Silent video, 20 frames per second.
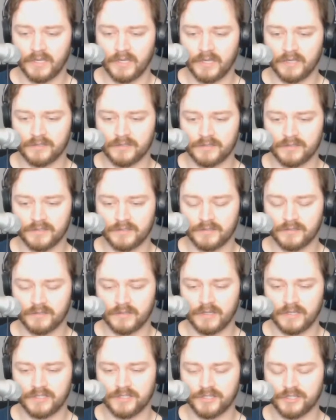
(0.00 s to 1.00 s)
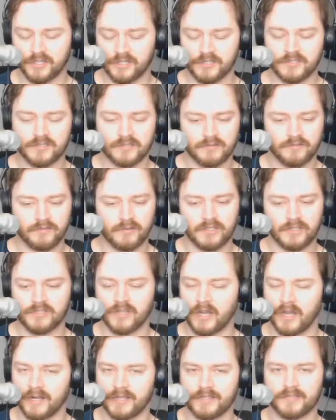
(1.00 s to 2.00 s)
it's
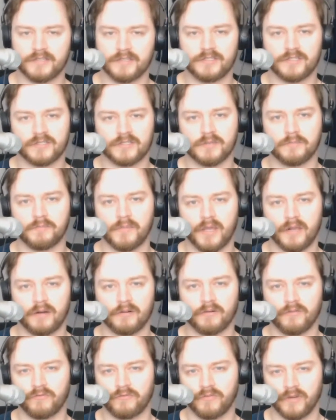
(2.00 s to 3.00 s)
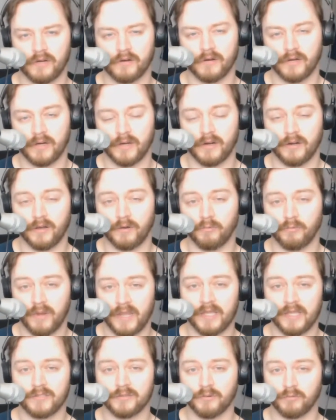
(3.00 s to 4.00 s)
honestly just a matter of figuring out a
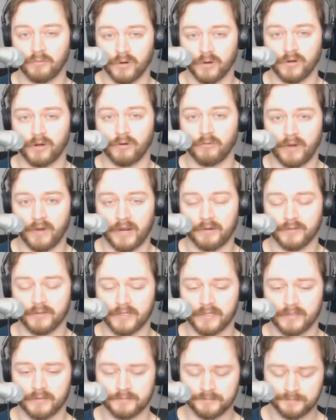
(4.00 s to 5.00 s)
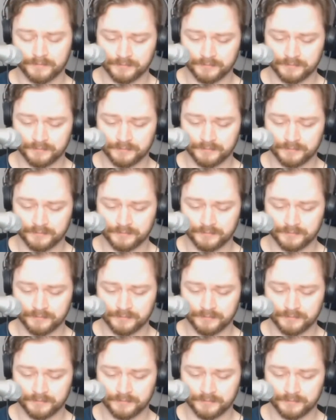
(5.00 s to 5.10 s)
way to work around it.